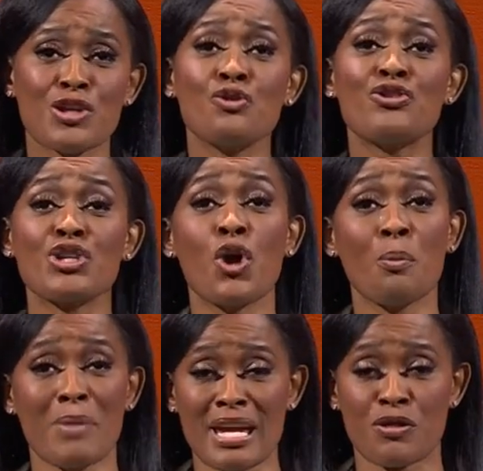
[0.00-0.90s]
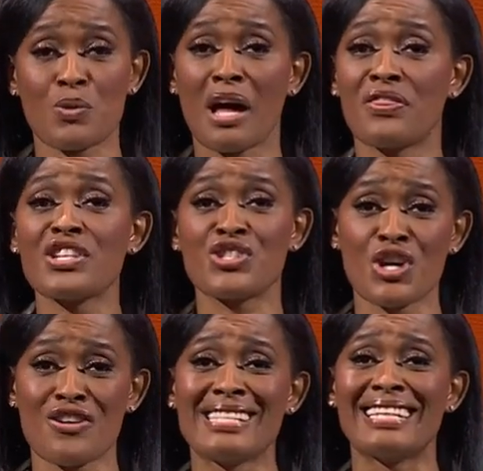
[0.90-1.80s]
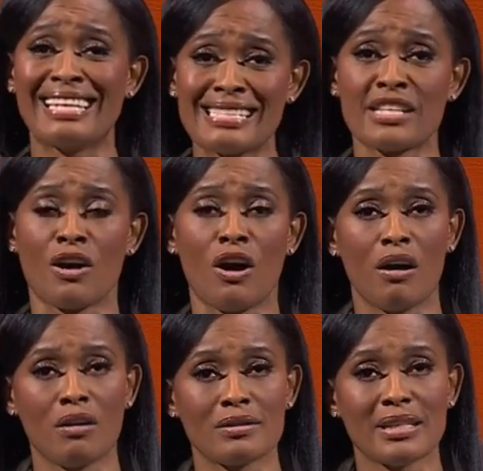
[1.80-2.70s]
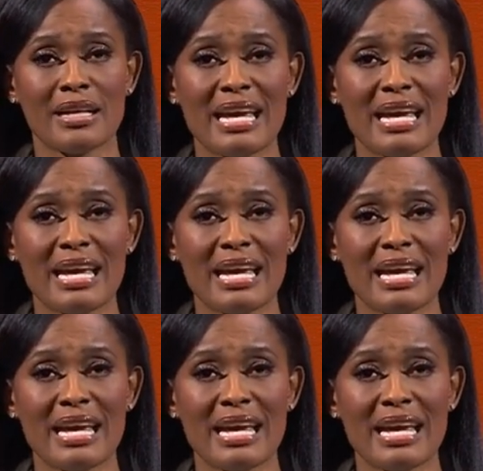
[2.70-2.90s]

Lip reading: you've shown me throughout this journey to get to the Hall.